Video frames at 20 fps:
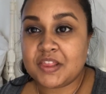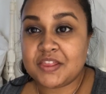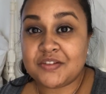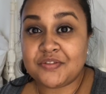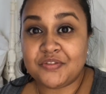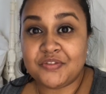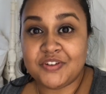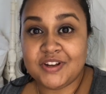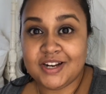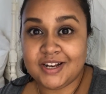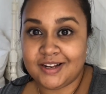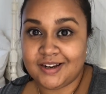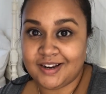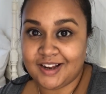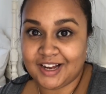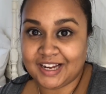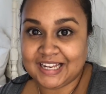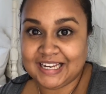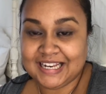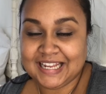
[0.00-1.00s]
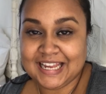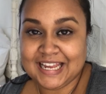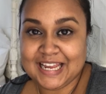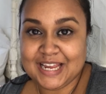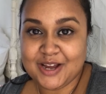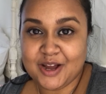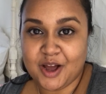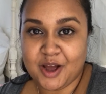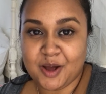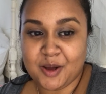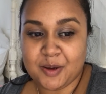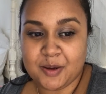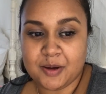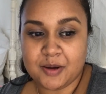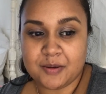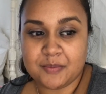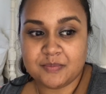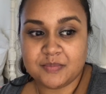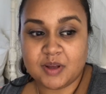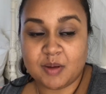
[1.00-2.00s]
the villa luckily
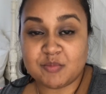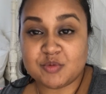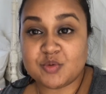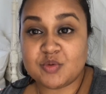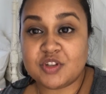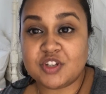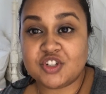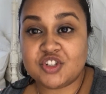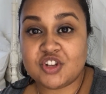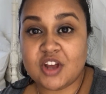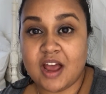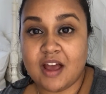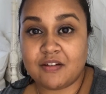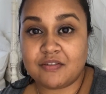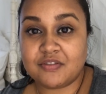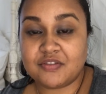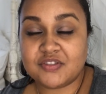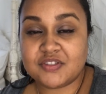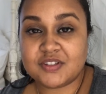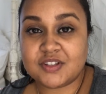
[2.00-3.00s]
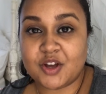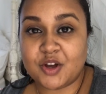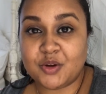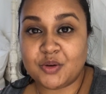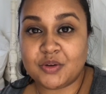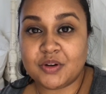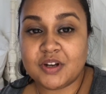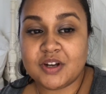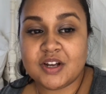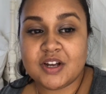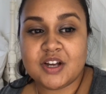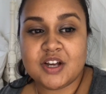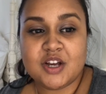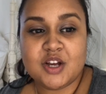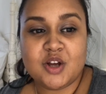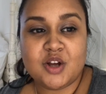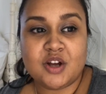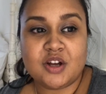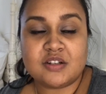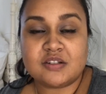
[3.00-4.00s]
uh, comes with a chef so
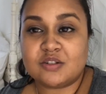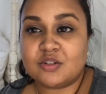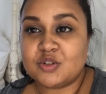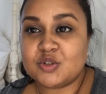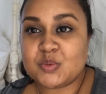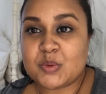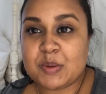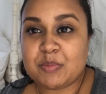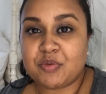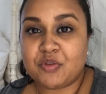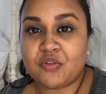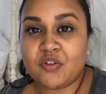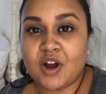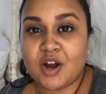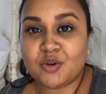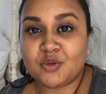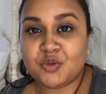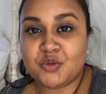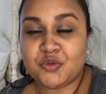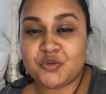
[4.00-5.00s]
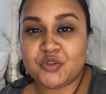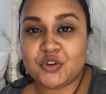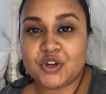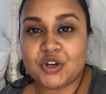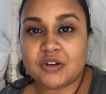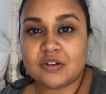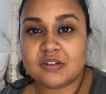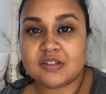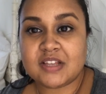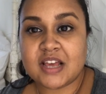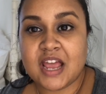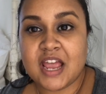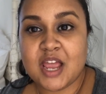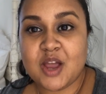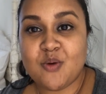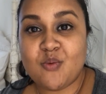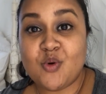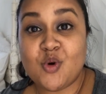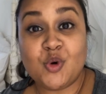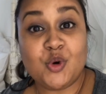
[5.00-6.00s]
as long as we provide all the food
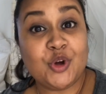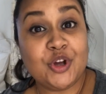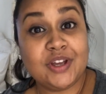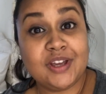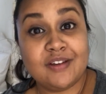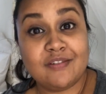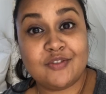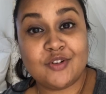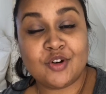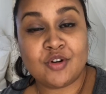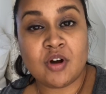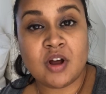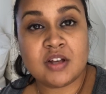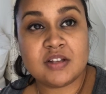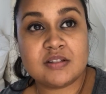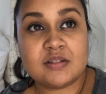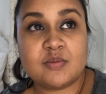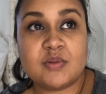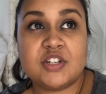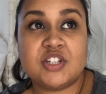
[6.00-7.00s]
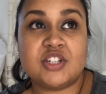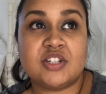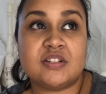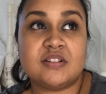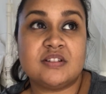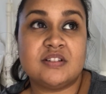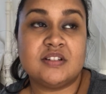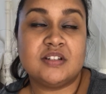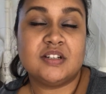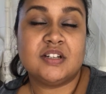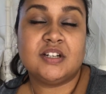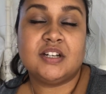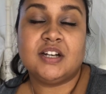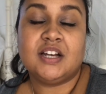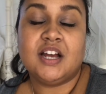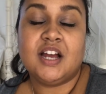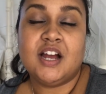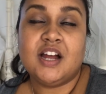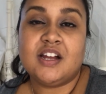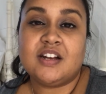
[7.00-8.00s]
they will cook it for us which is
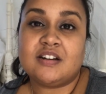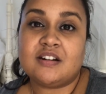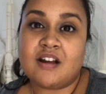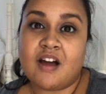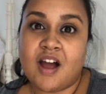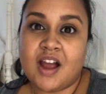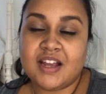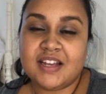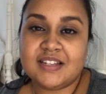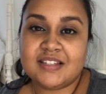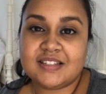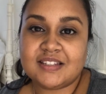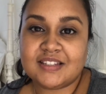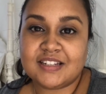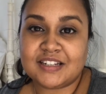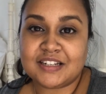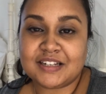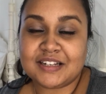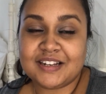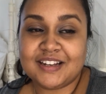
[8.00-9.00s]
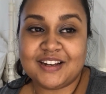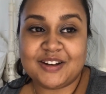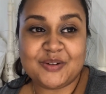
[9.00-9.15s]
nice and